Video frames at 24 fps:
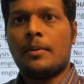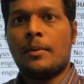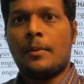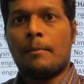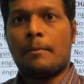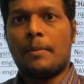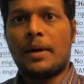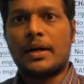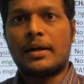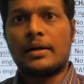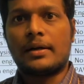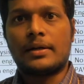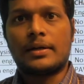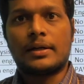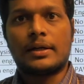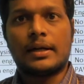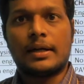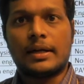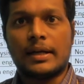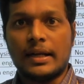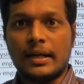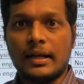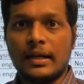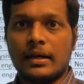but
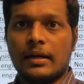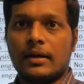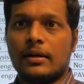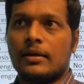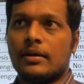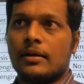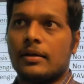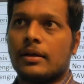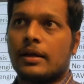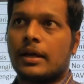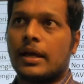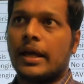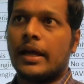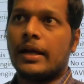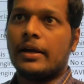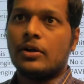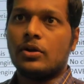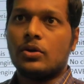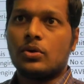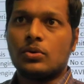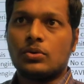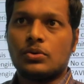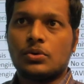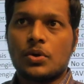till GATE
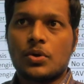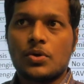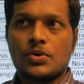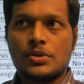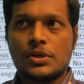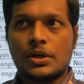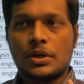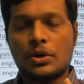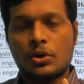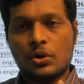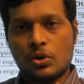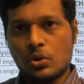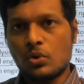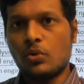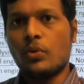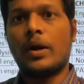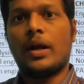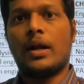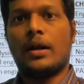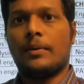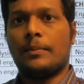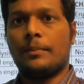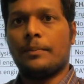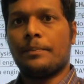
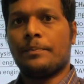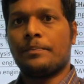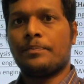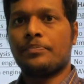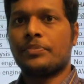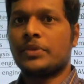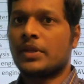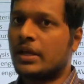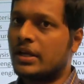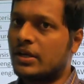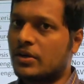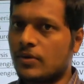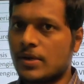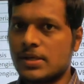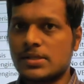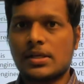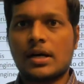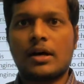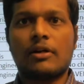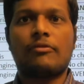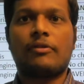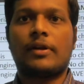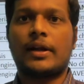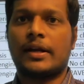2012 it was
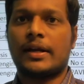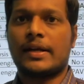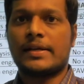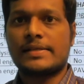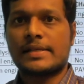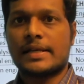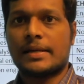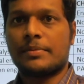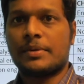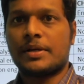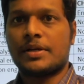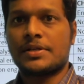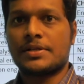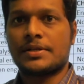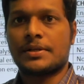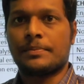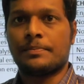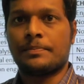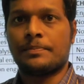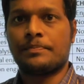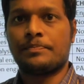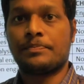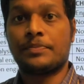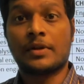offline examination.
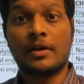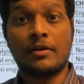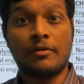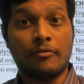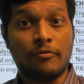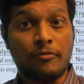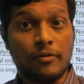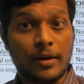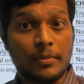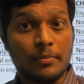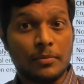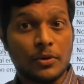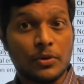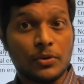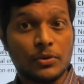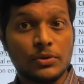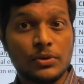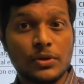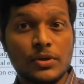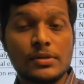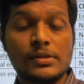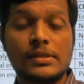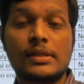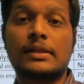From
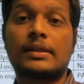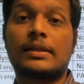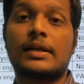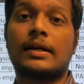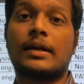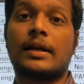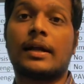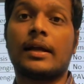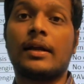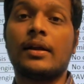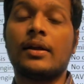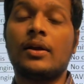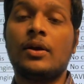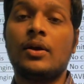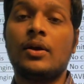2013